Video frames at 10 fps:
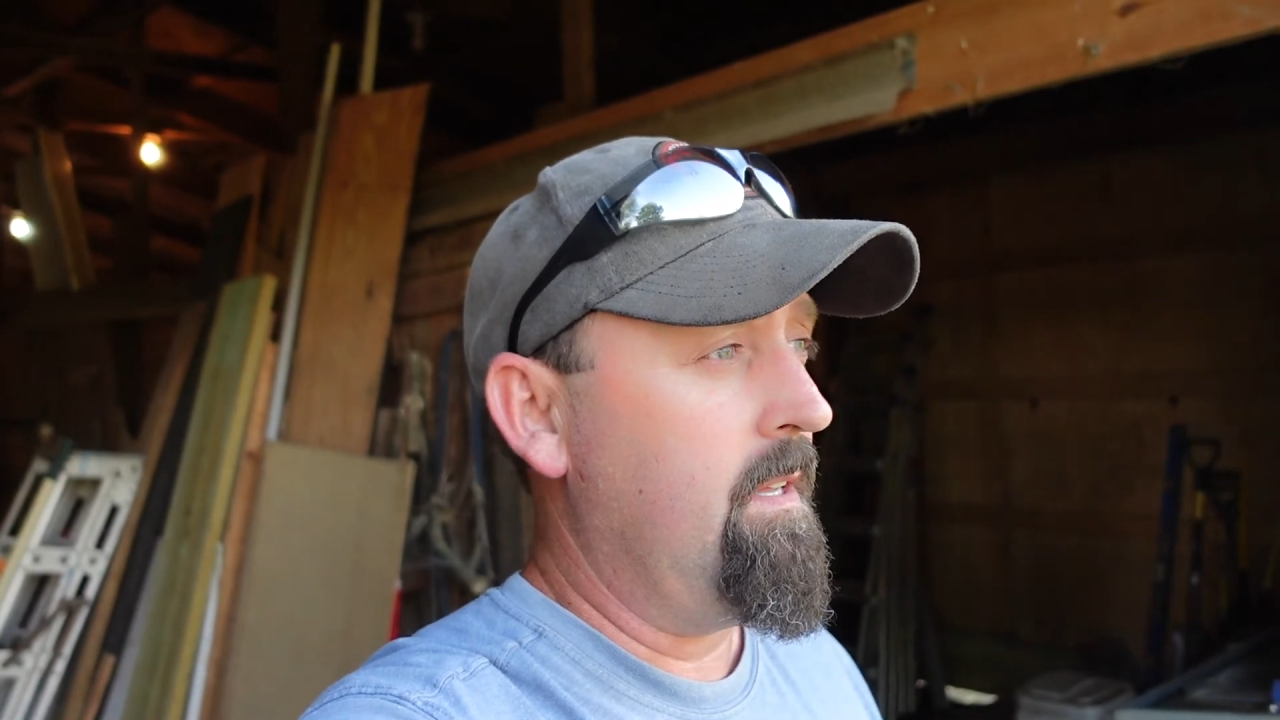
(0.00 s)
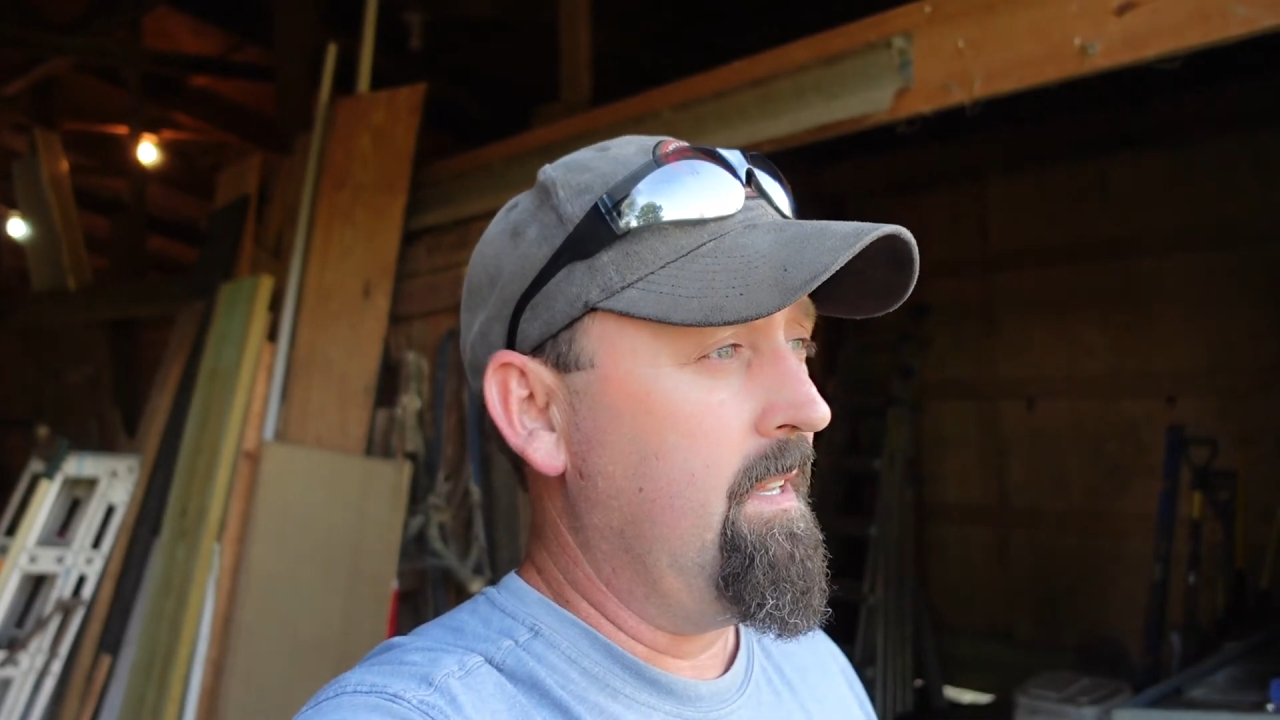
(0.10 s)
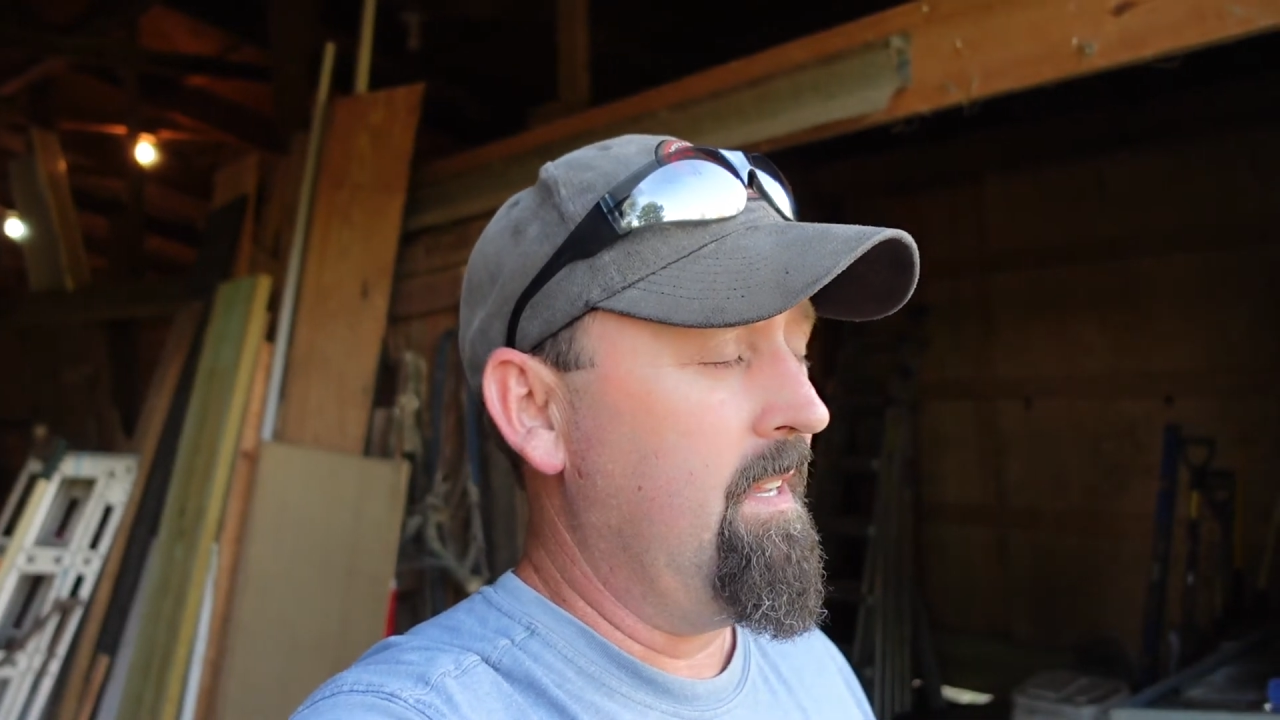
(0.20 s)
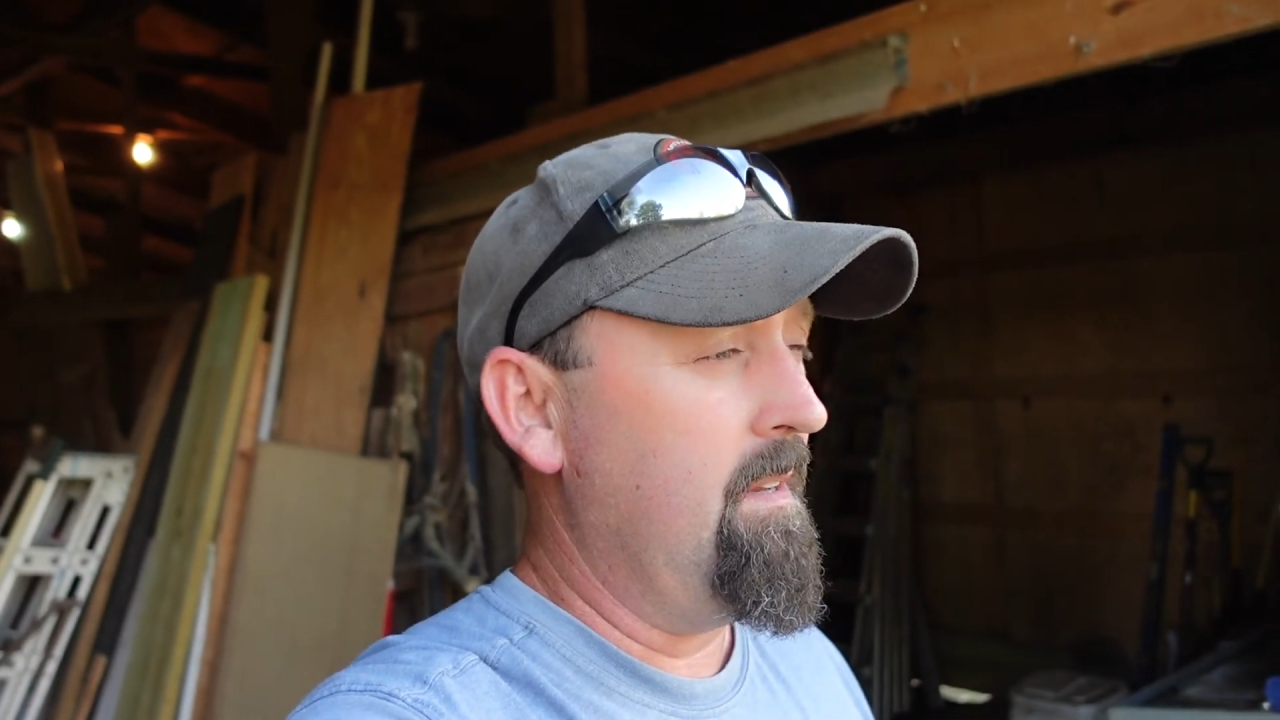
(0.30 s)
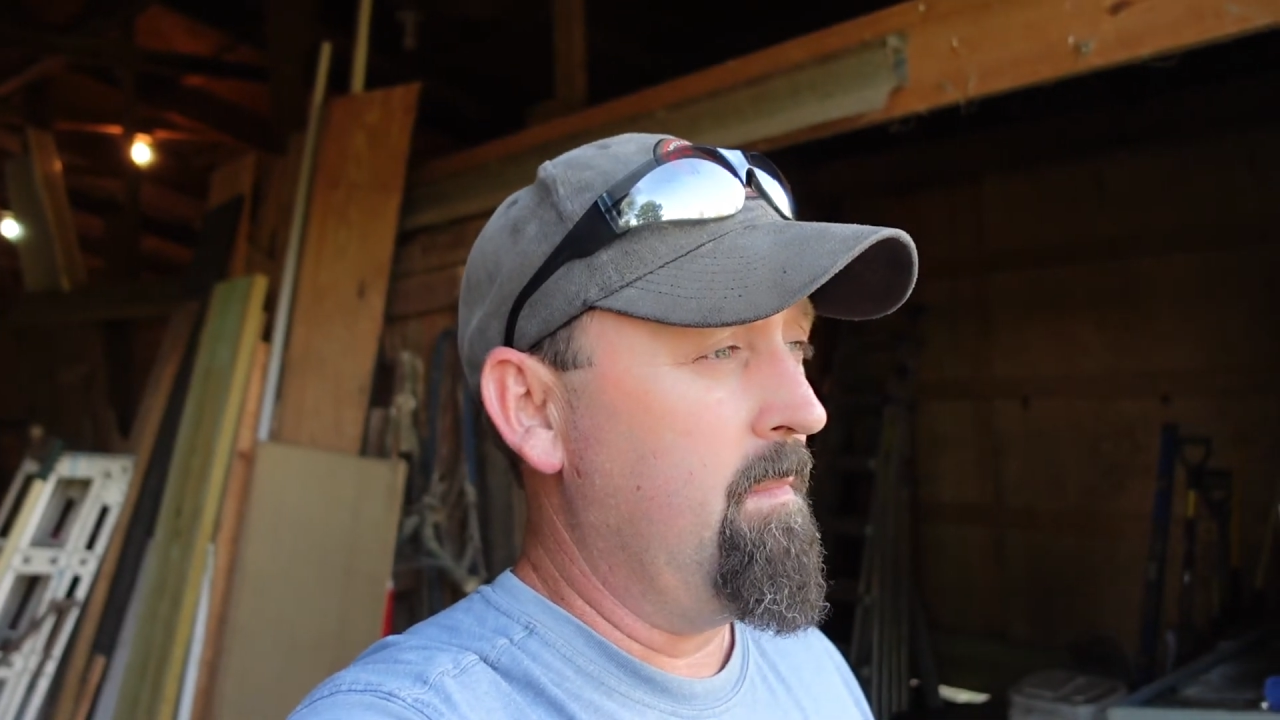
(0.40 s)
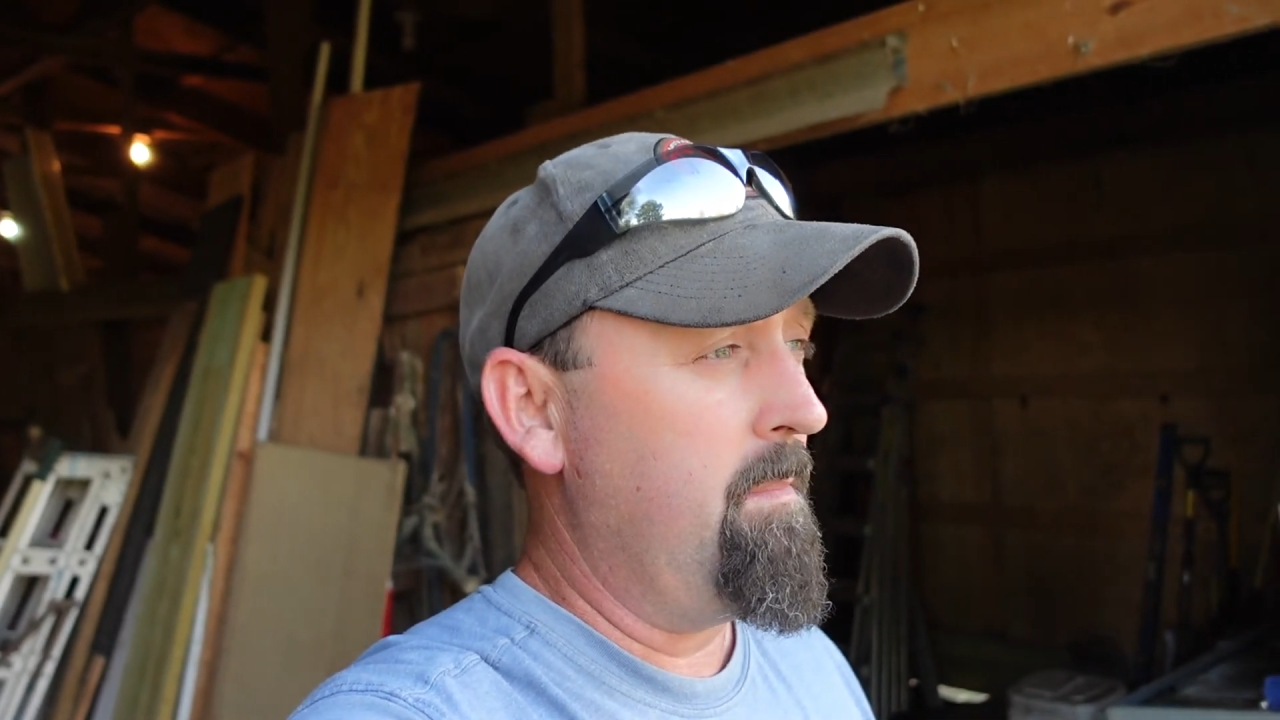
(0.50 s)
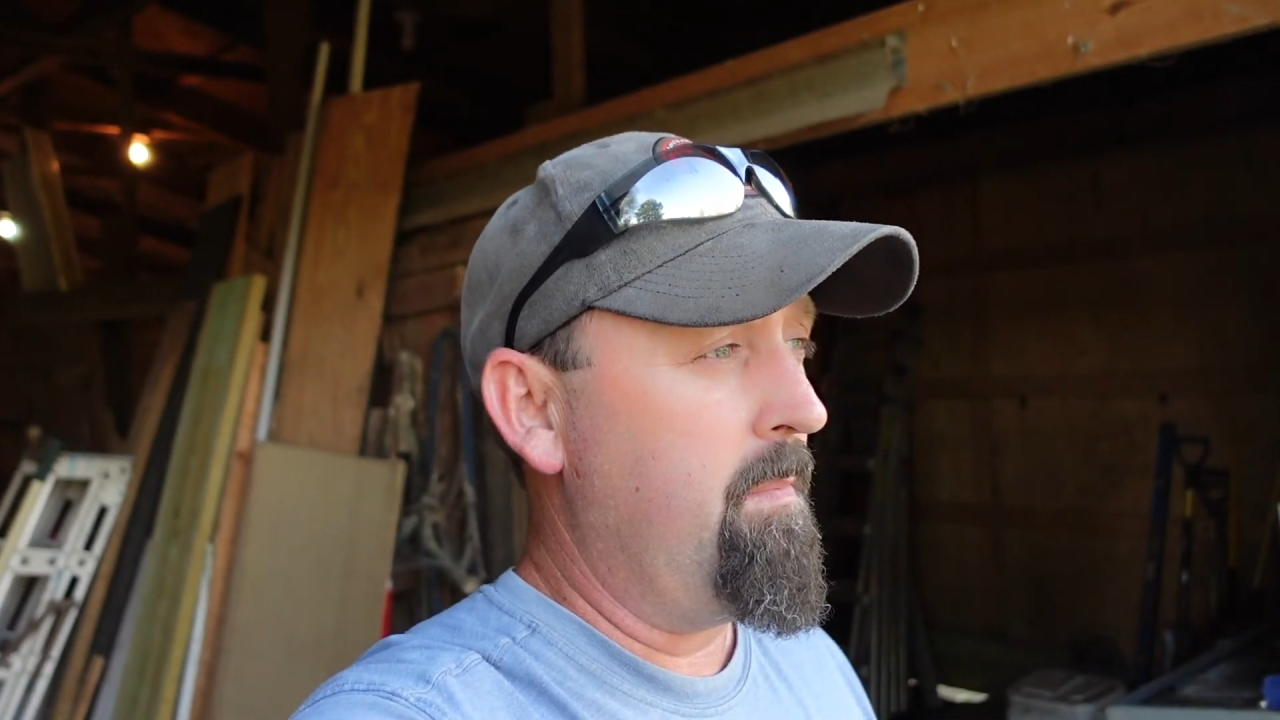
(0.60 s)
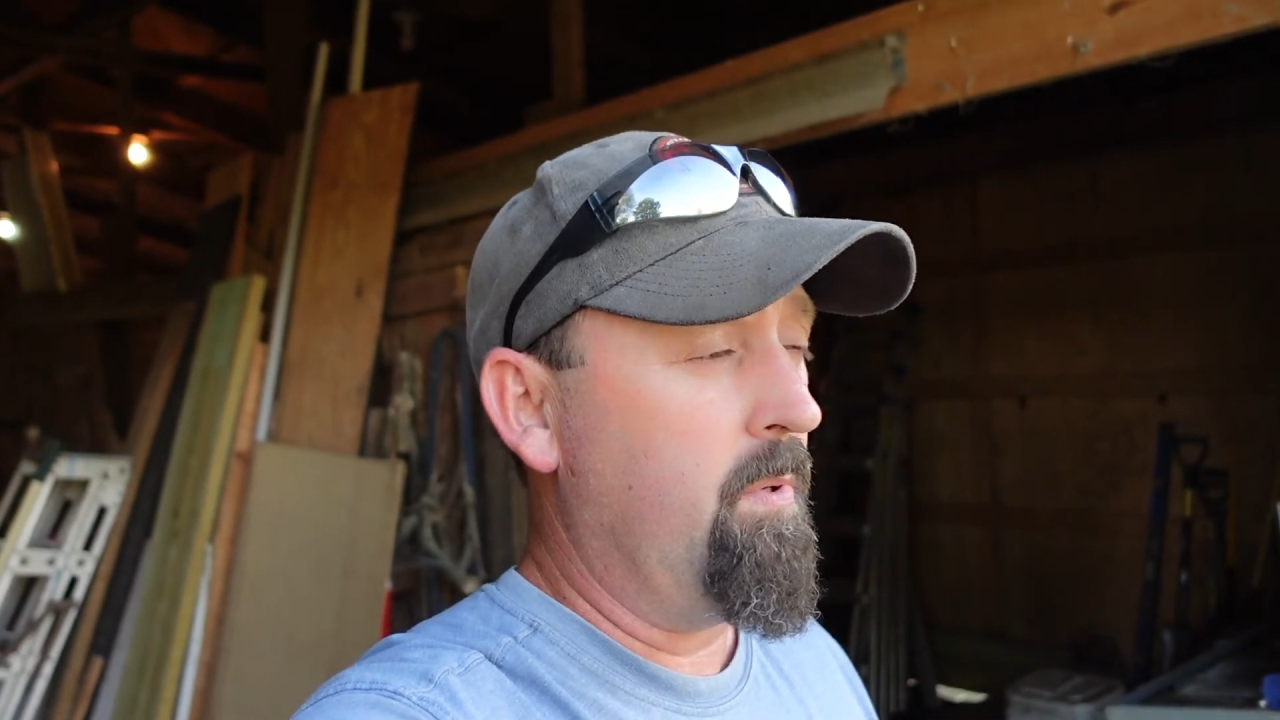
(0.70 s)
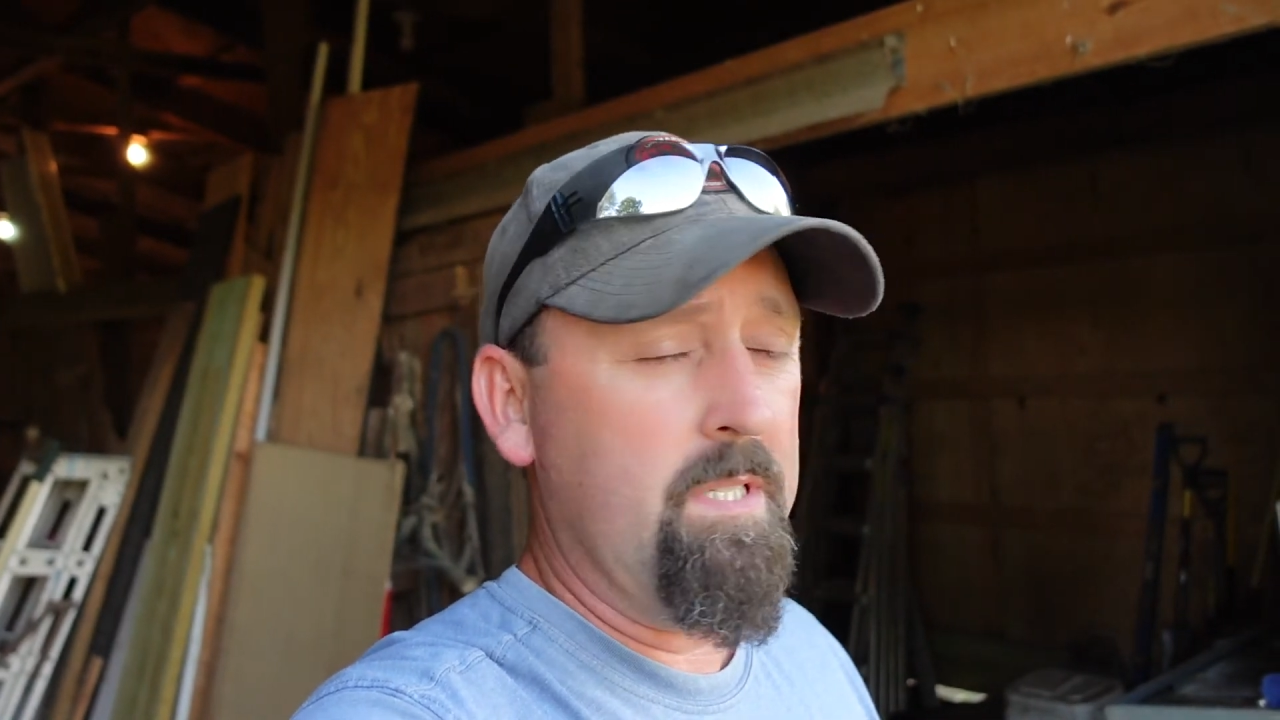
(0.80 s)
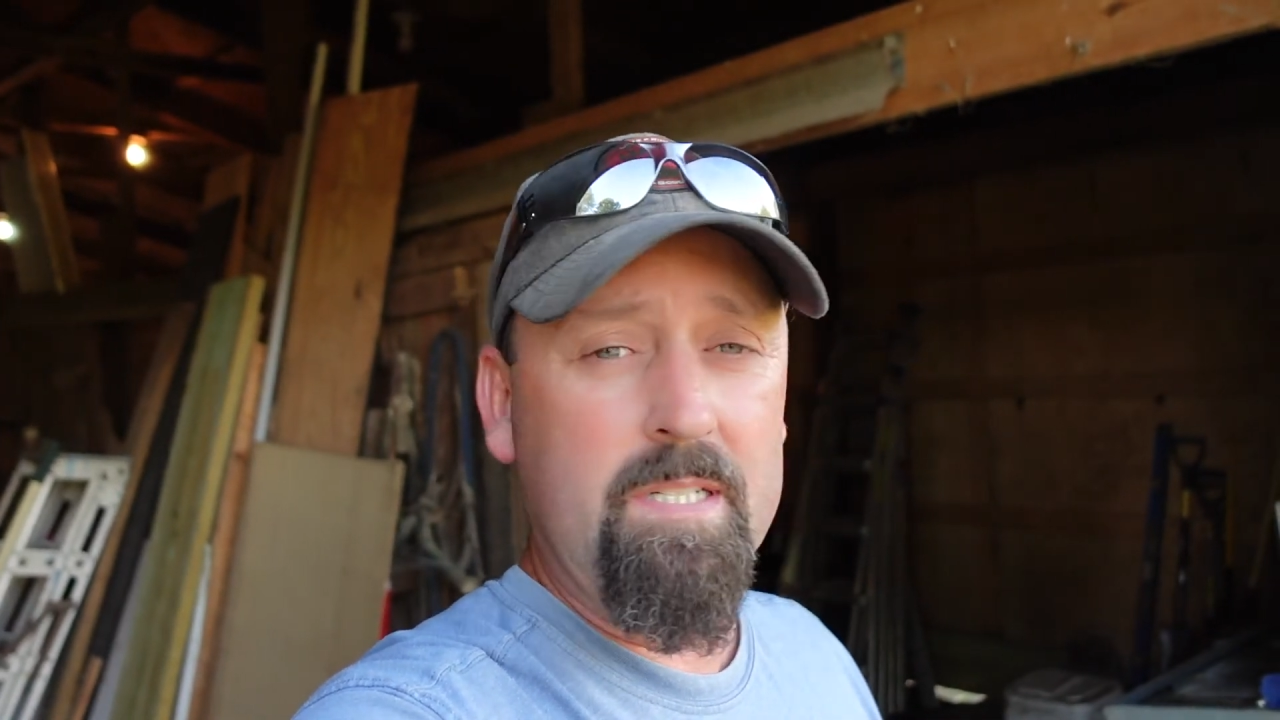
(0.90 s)
and maybe
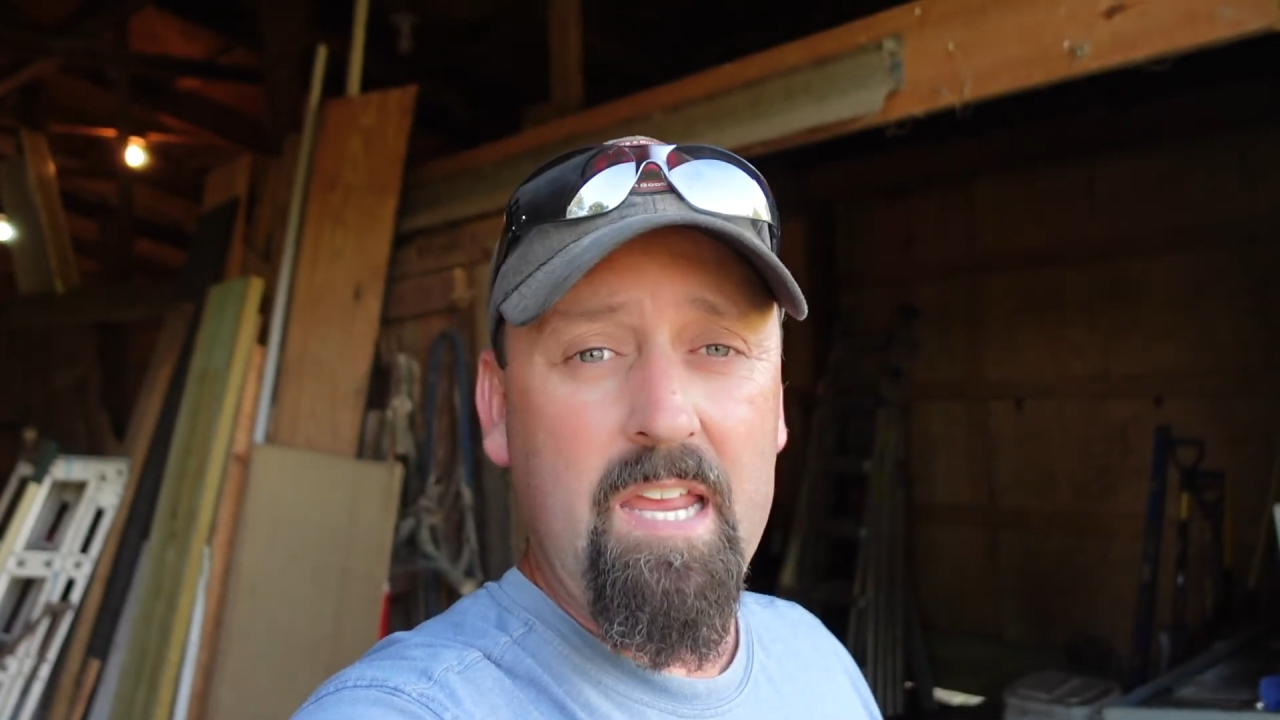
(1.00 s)
put this